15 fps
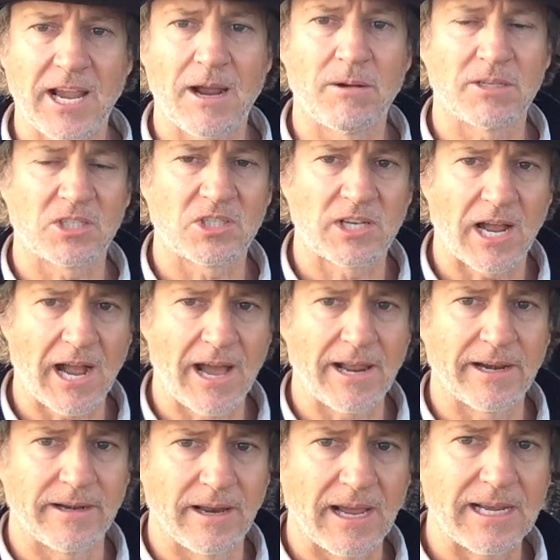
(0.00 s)
how it
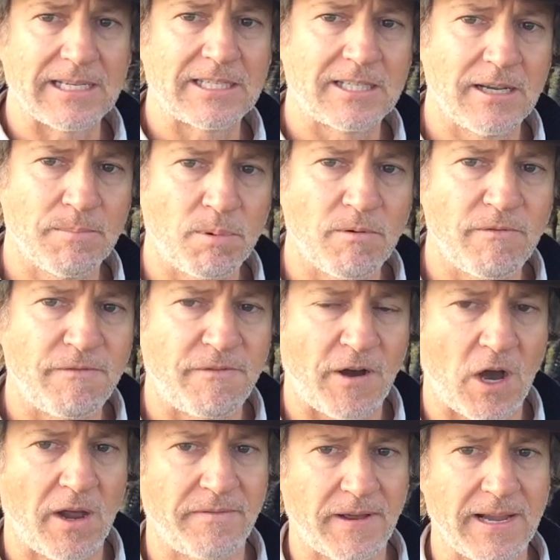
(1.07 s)
started, a simple
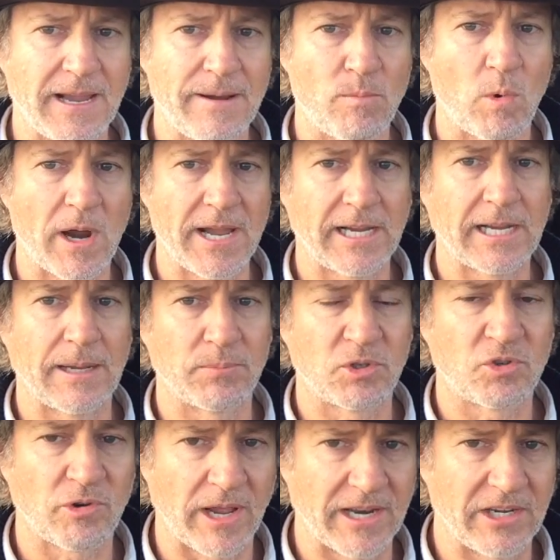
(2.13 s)
5 a.m. wake up
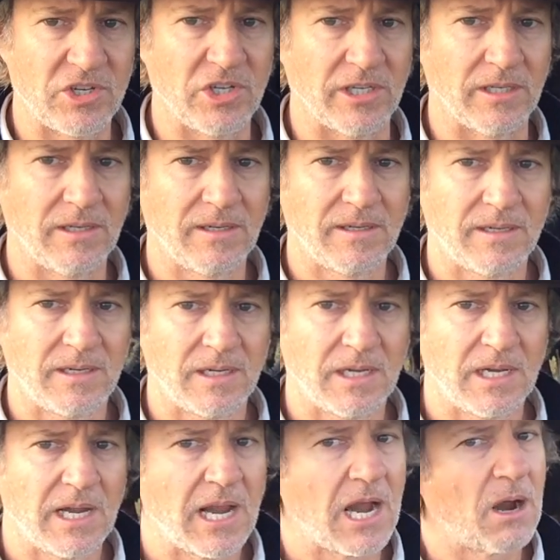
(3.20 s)
strategy.
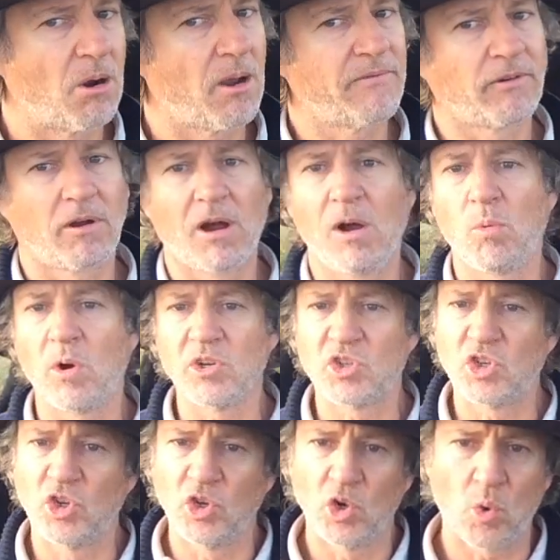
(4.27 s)
However, I
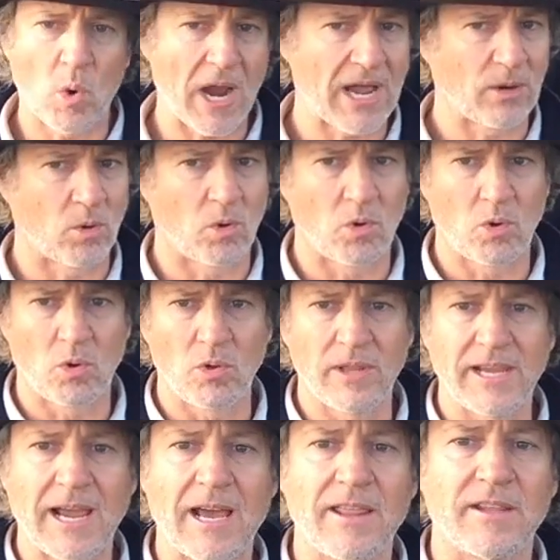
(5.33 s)
want you to add all
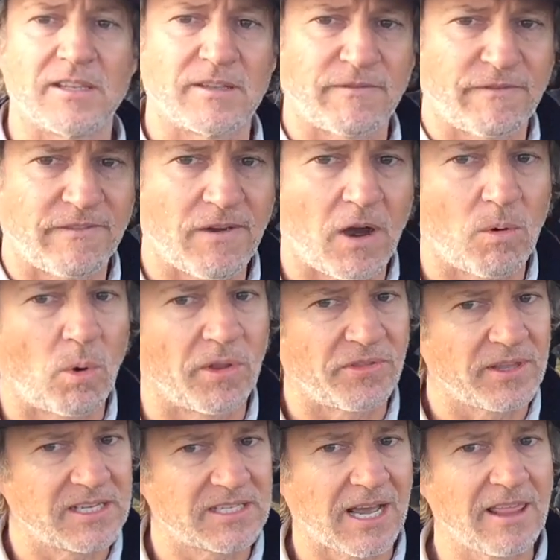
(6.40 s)
the others. I want
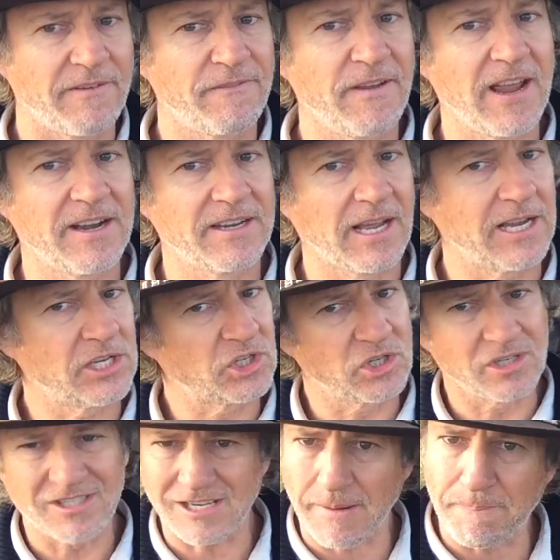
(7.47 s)
these other
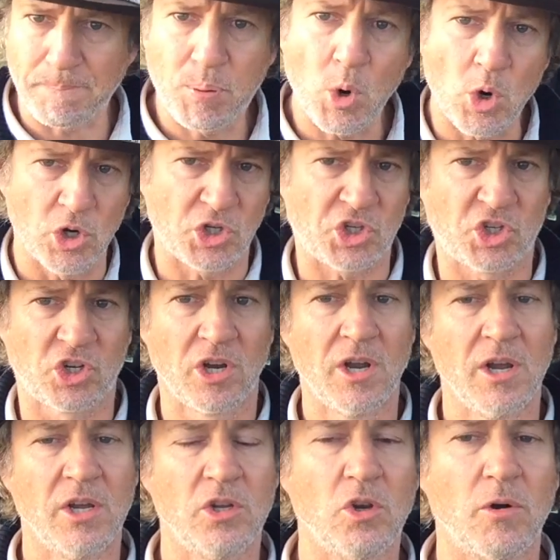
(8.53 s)
foundations to push
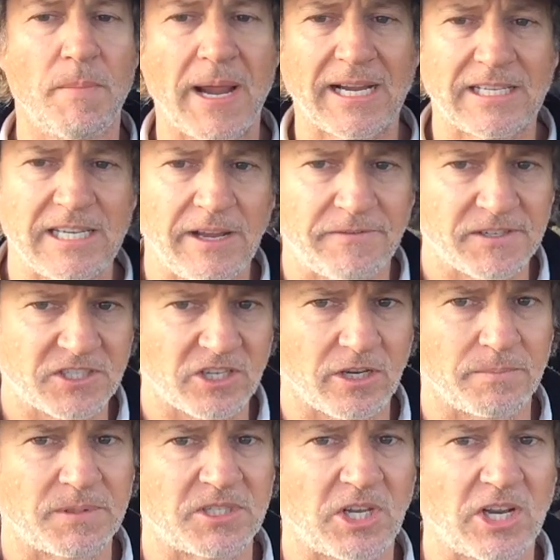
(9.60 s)
your magnificent
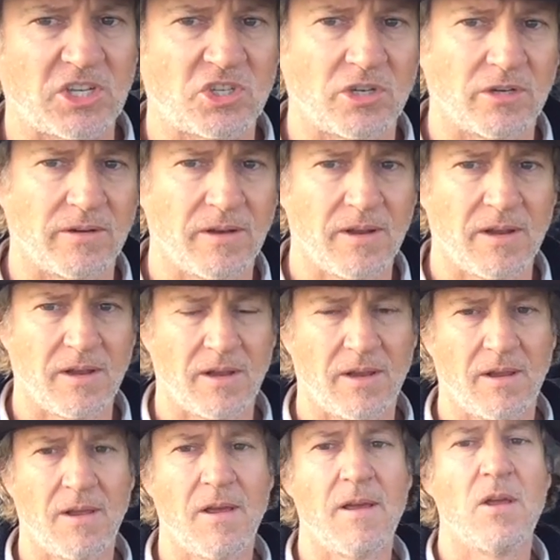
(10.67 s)
obsession
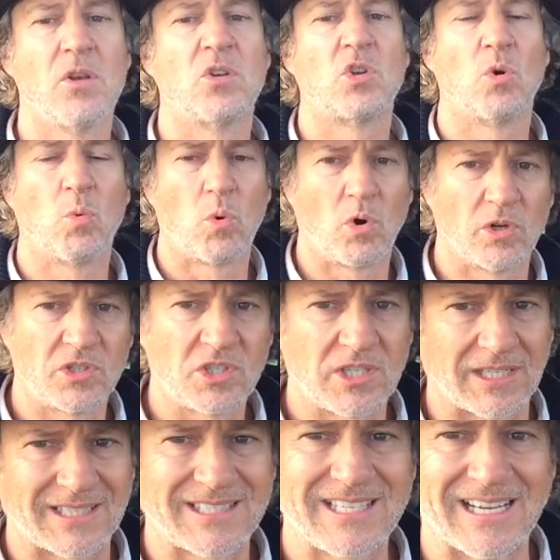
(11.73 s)
towards
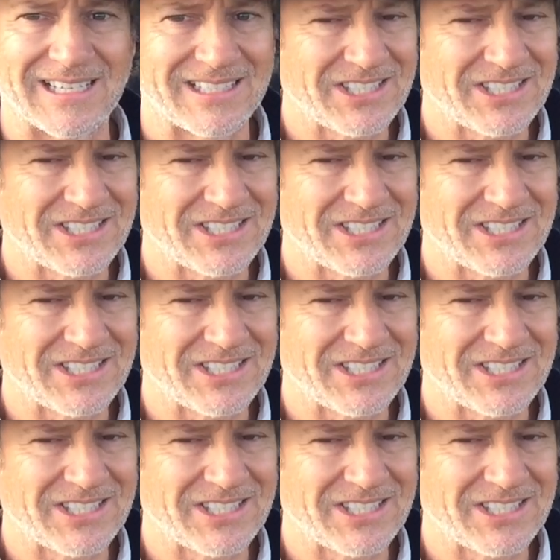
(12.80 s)
success